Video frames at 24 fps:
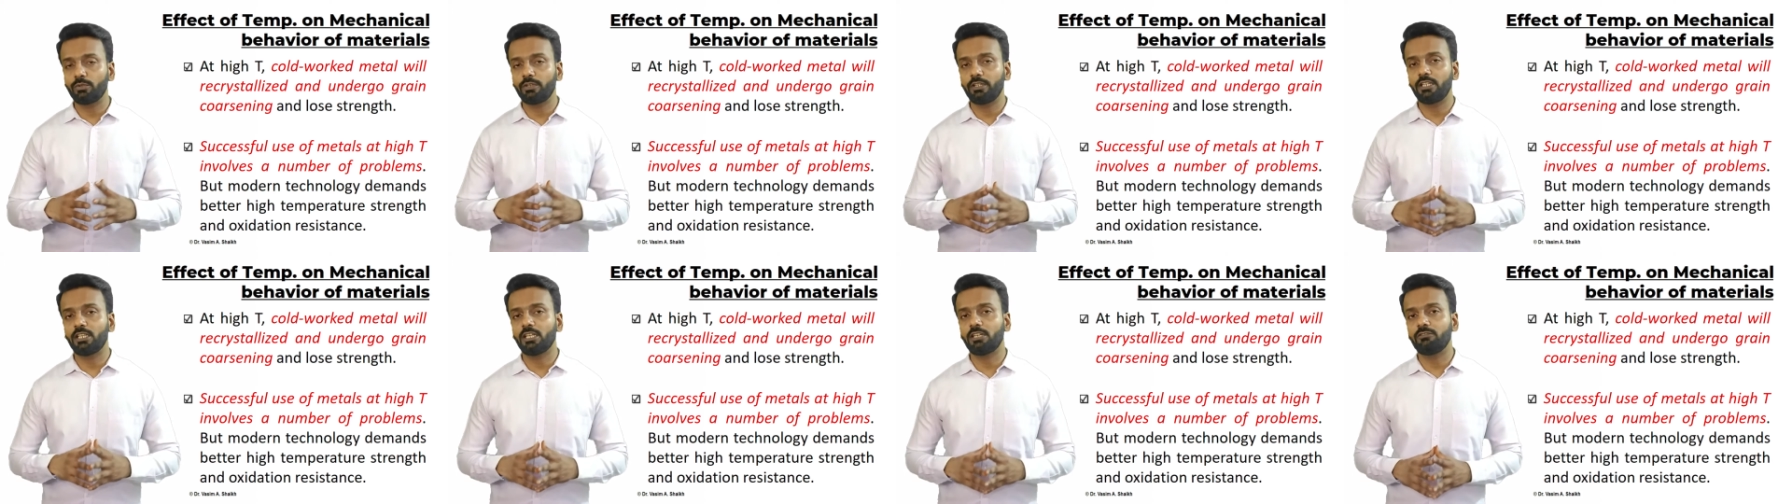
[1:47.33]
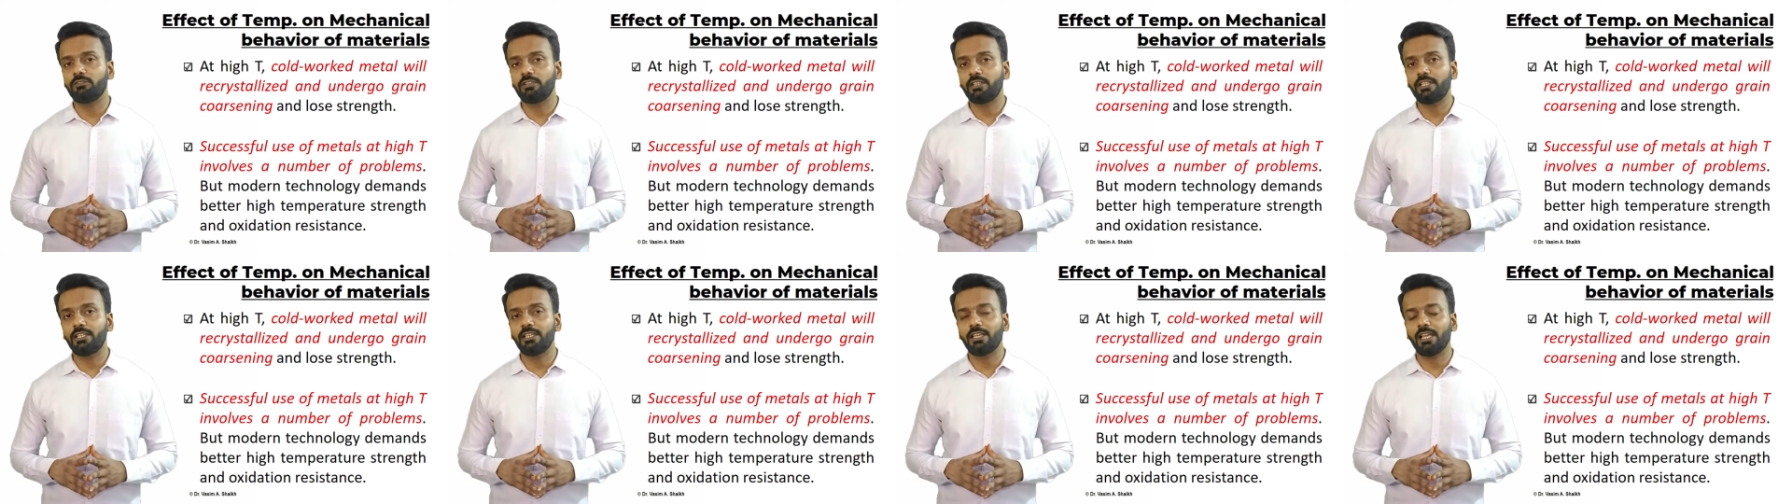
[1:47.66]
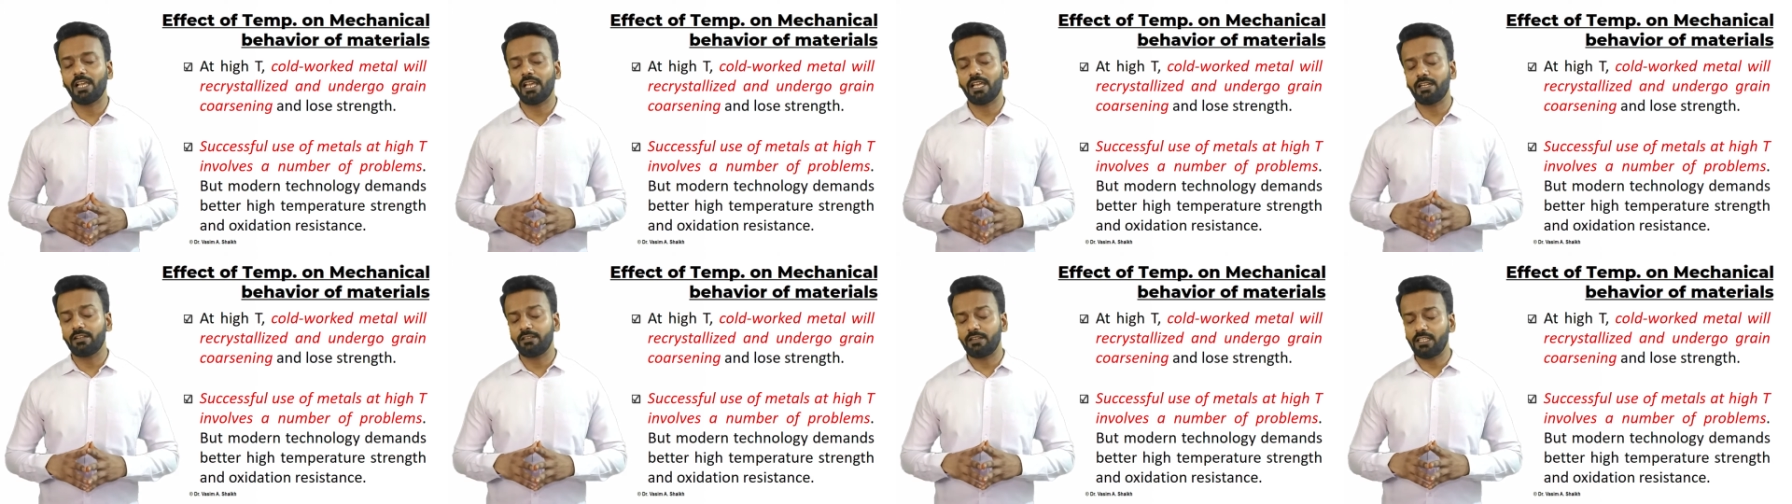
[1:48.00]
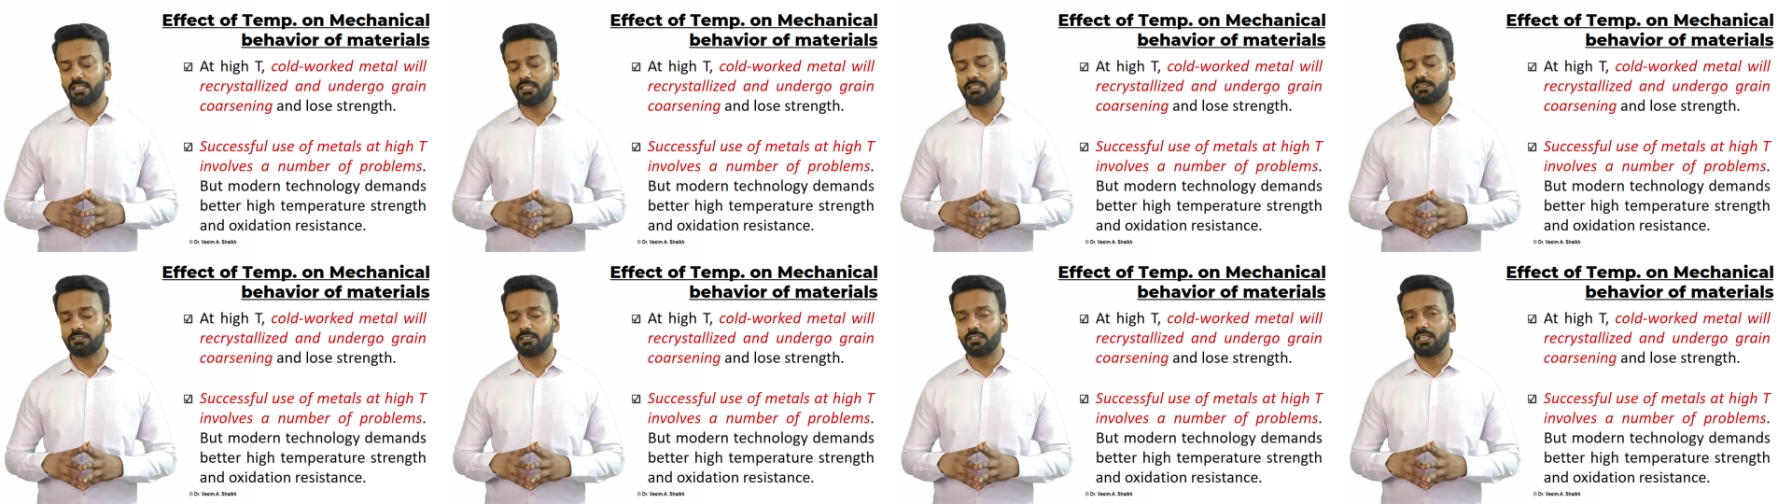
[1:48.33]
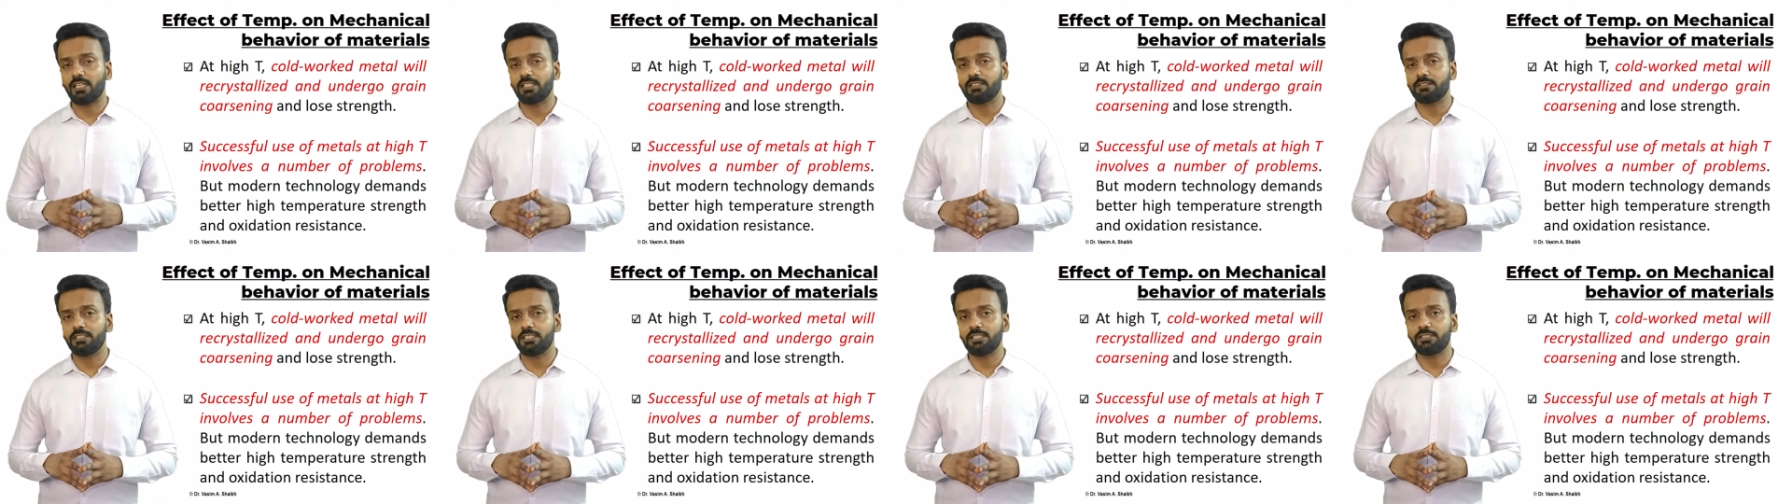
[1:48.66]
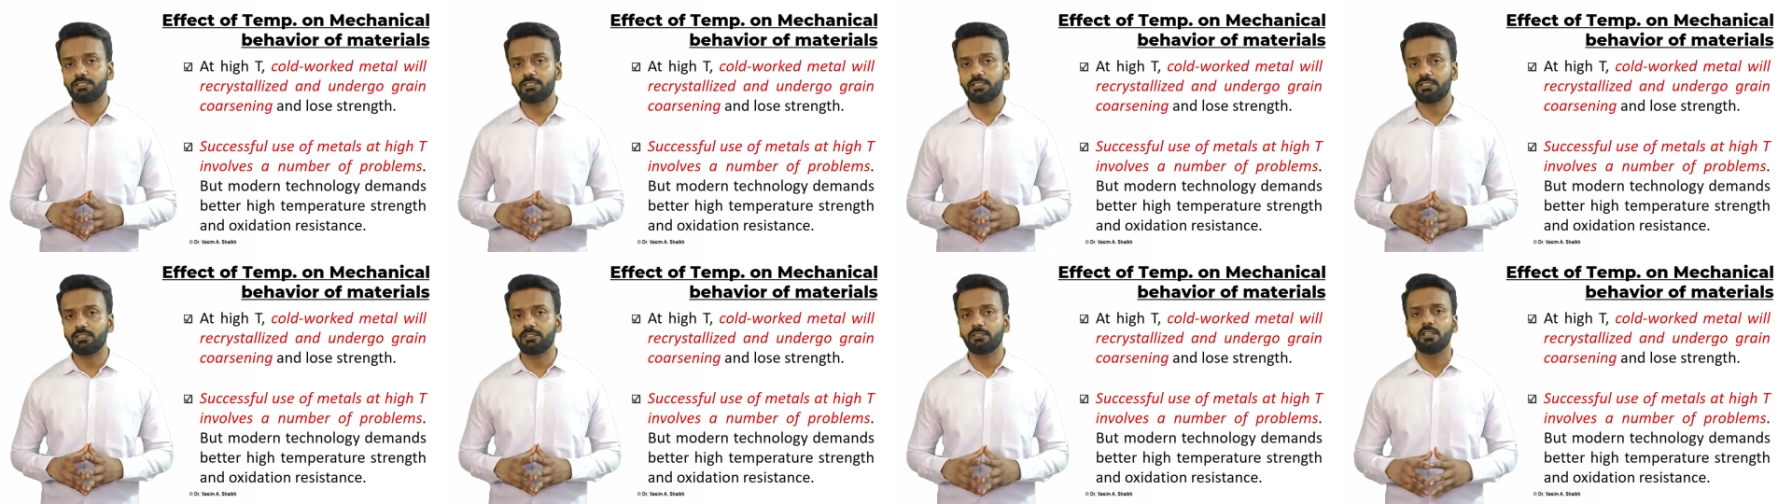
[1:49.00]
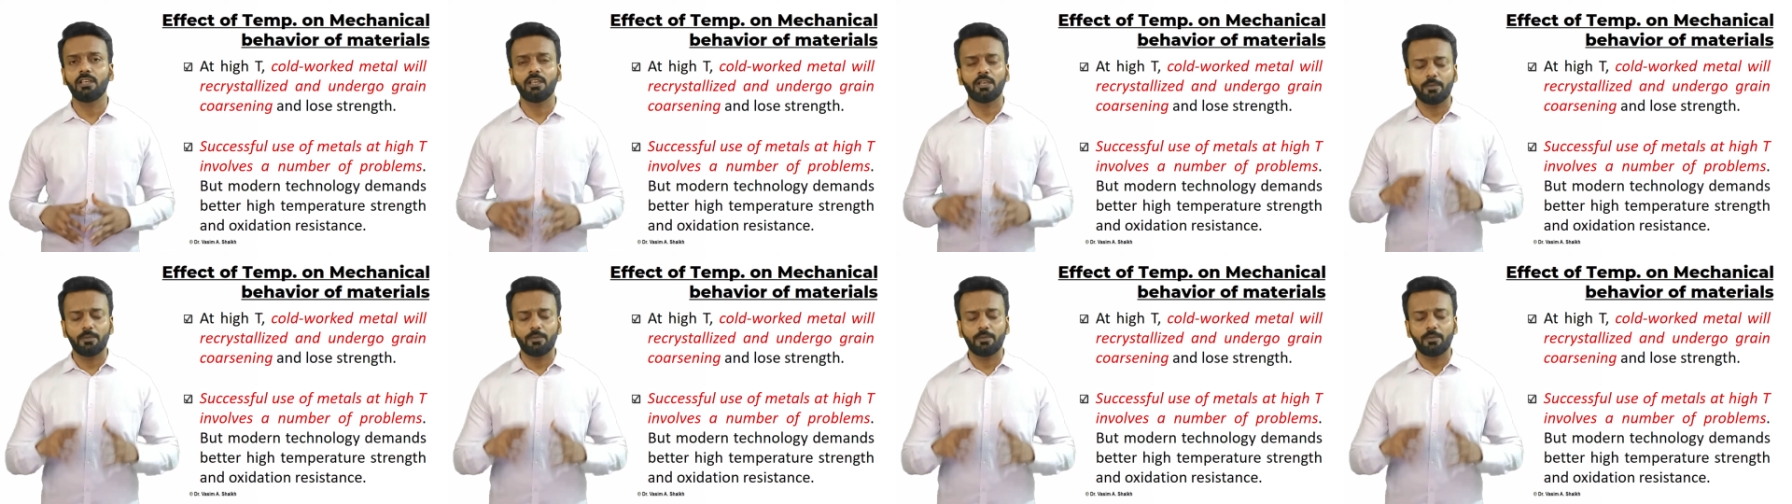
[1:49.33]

recovery and recrystallization,